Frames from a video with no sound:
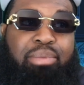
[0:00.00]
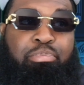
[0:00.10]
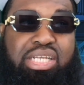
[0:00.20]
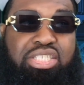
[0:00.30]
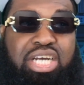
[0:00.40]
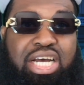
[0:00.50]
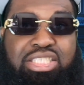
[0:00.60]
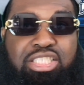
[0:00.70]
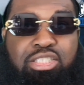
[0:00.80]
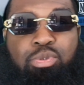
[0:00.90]
Ben
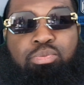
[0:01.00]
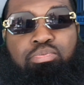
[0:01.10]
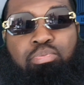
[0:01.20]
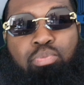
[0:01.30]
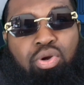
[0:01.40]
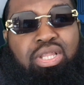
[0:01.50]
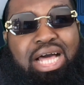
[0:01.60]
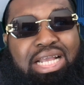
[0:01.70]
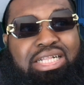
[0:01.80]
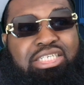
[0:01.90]
Johnson's more
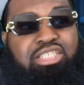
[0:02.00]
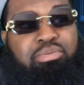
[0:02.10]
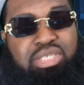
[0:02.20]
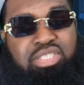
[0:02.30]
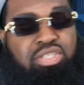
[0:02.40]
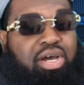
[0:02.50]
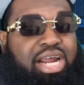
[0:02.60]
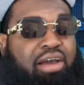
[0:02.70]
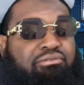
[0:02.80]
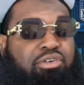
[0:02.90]
likely to be sought
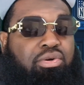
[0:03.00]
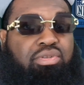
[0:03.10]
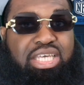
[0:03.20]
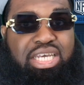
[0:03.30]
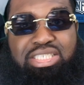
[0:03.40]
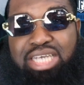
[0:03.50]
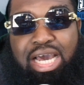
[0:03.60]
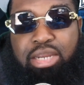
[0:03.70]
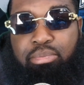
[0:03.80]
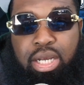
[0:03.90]
after than
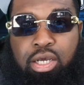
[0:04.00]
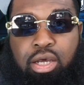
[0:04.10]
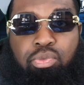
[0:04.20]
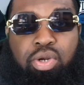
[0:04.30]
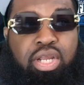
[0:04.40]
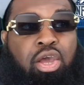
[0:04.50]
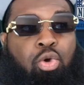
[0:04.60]
Scotty Montgomery.